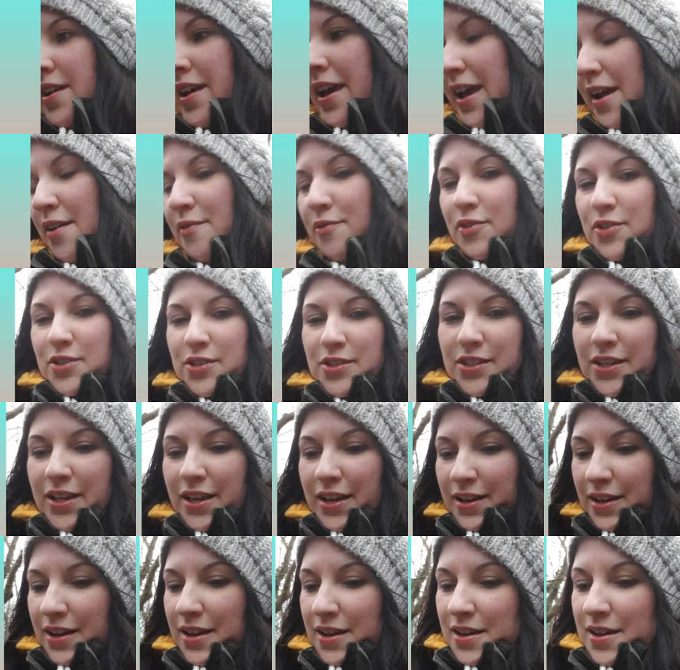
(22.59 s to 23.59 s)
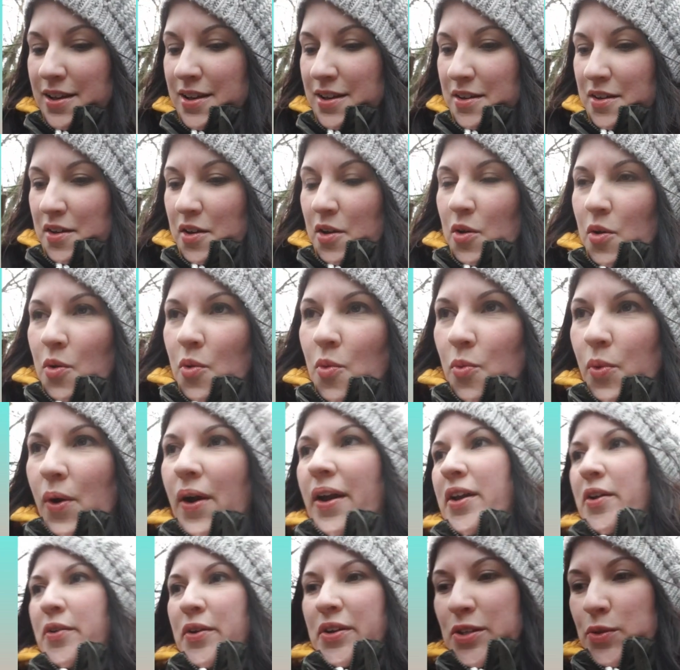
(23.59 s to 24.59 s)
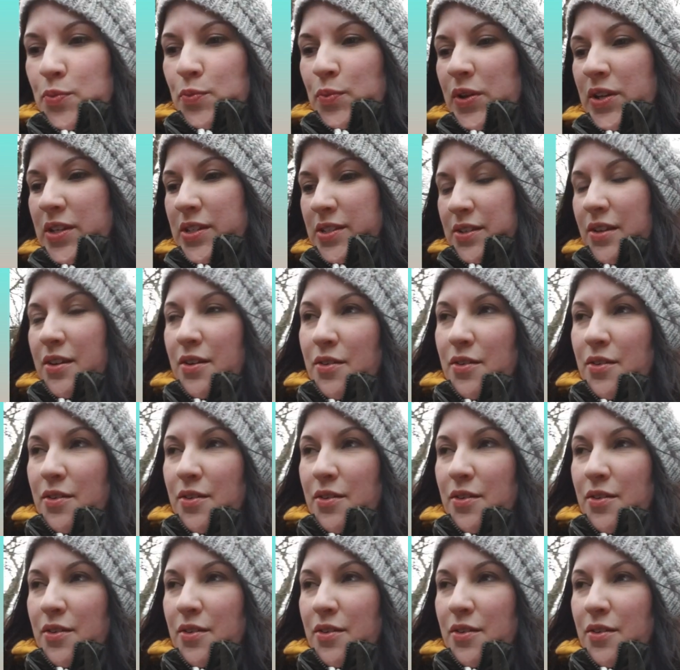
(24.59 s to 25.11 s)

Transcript: everything why Christmas